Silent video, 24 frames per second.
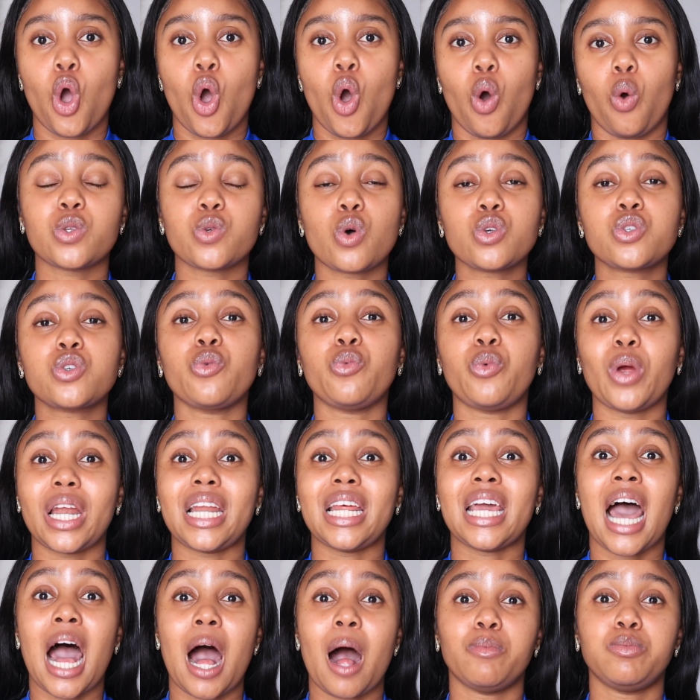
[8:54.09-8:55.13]
It's also really
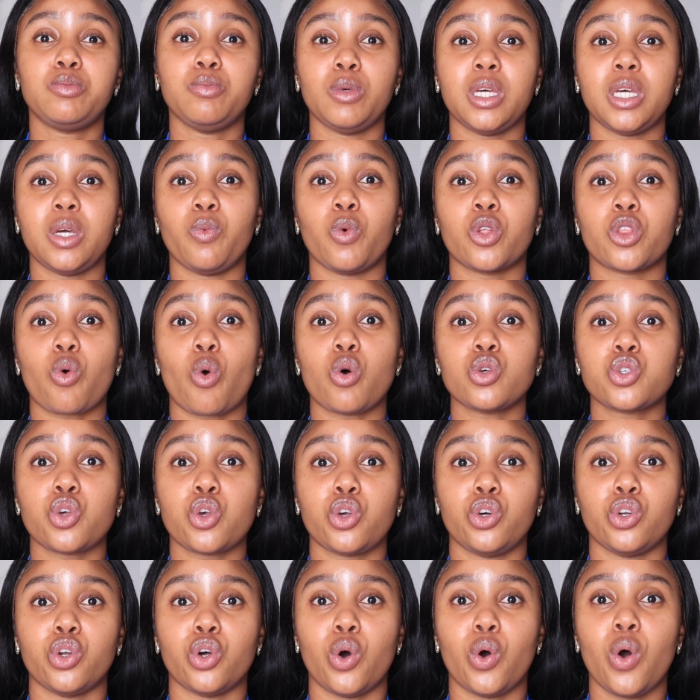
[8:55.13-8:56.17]
helped me with also,
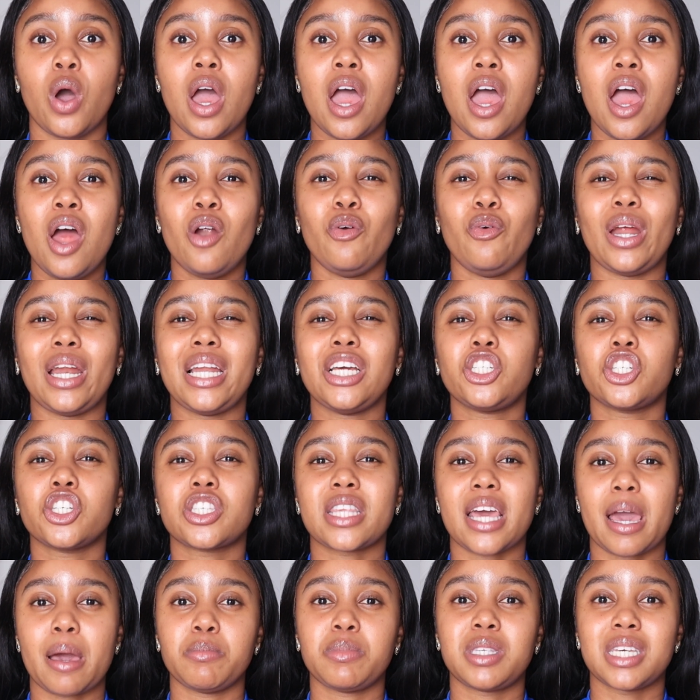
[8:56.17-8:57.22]
really just
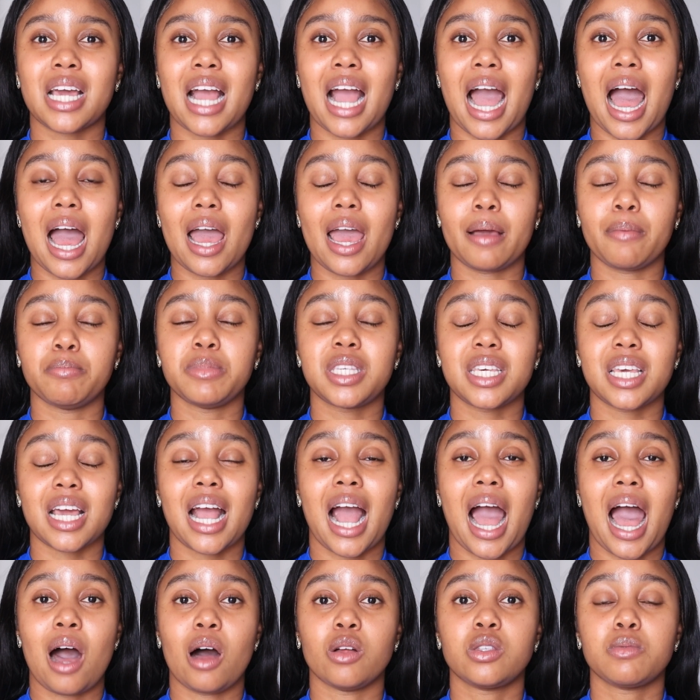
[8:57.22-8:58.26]
emptying
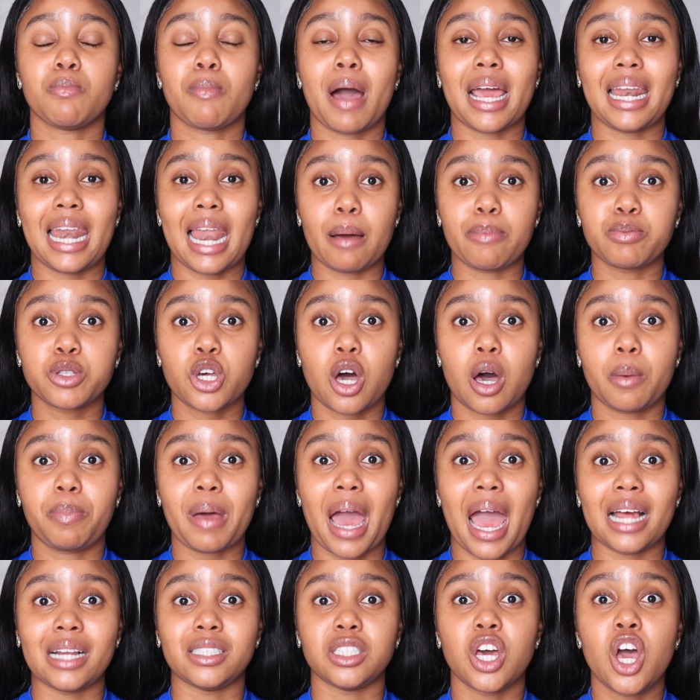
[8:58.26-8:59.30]
out my laptop
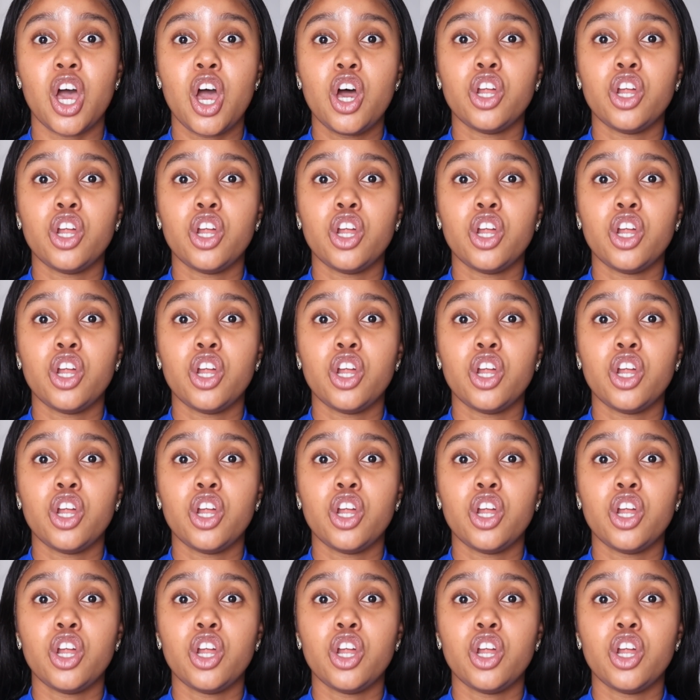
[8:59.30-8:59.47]
and